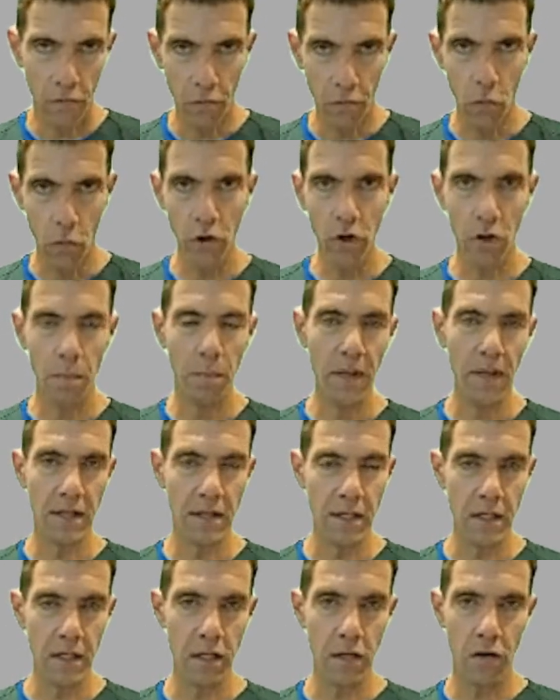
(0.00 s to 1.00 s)
for your
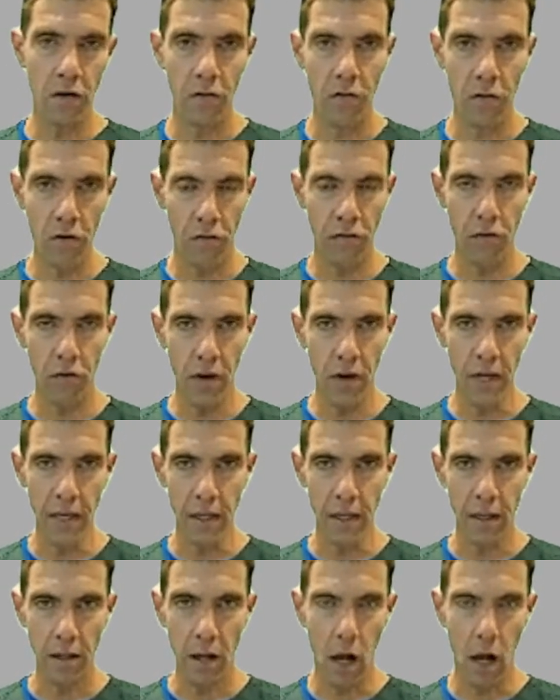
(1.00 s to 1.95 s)
business for free,